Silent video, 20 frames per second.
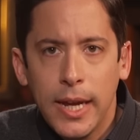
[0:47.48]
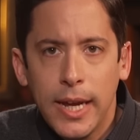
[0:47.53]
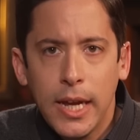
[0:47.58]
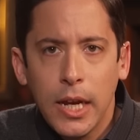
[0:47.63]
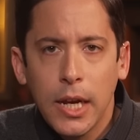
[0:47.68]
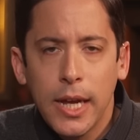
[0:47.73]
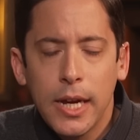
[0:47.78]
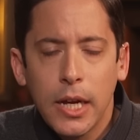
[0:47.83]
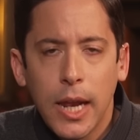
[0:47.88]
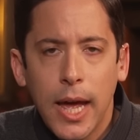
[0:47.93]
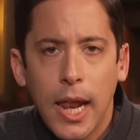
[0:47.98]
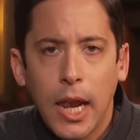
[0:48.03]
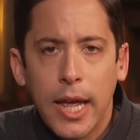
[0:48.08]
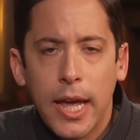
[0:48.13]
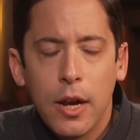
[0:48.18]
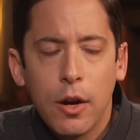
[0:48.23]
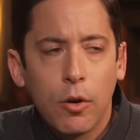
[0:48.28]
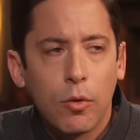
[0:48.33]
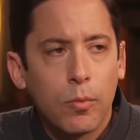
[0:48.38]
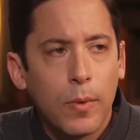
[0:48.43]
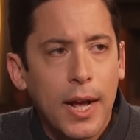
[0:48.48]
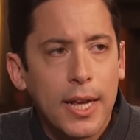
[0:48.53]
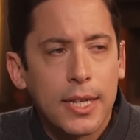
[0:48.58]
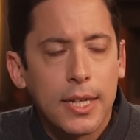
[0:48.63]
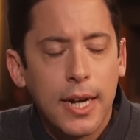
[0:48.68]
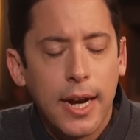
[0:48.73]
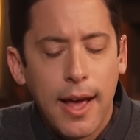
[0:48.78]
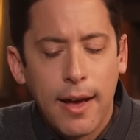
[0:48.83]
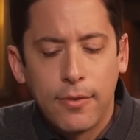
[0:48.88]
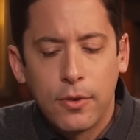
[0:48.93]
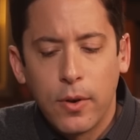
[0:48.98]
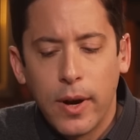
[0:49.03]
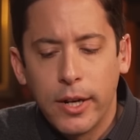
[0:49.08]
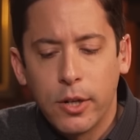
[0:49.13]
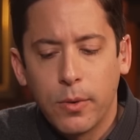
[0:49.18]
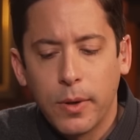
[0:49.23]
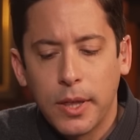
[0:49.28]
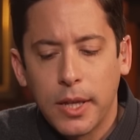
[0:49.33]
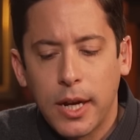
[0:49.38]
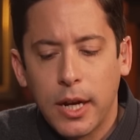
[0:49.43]
illegal alien arrested after
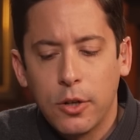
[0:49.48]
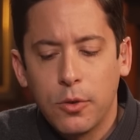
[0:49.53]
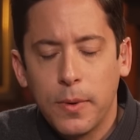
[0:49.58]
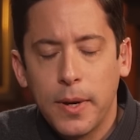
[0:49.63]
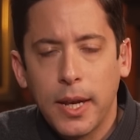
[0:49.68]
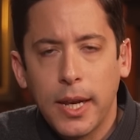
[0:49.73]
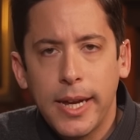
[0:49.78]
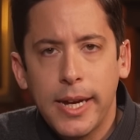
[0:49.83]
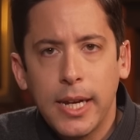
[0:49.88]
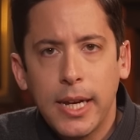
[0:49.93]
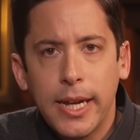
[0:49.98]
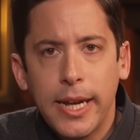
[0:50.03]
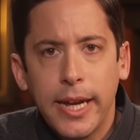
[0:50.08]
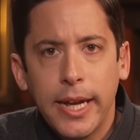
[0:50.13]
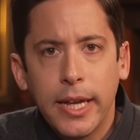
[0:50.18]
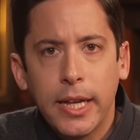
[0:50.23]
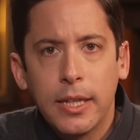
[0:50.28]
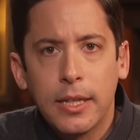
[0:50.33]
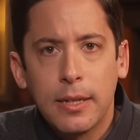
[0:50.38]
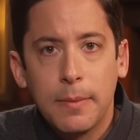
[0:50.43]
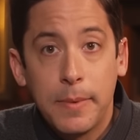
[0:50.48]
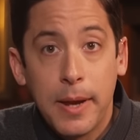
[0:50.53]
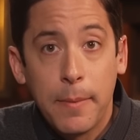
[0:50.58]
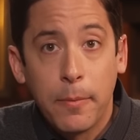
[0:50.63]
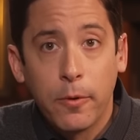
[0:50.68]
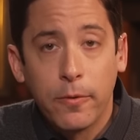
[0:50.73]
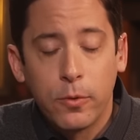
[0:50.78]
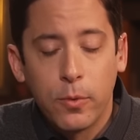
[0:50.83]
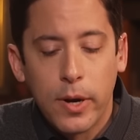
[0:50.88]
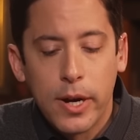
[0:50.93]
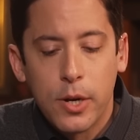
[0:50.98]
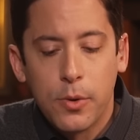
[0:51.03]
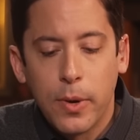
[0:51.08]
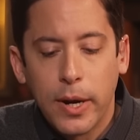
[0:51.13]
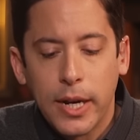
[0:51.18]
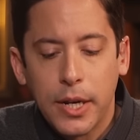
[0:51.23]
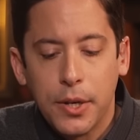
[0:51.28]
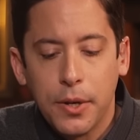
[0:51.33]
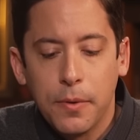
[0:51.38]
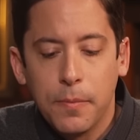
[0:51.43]
entering the country illegally in September of
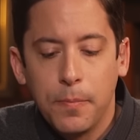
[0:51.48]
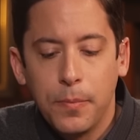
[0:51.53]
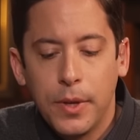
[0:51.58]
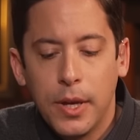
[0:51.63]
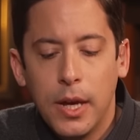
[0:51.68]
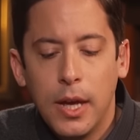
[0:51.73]
2022.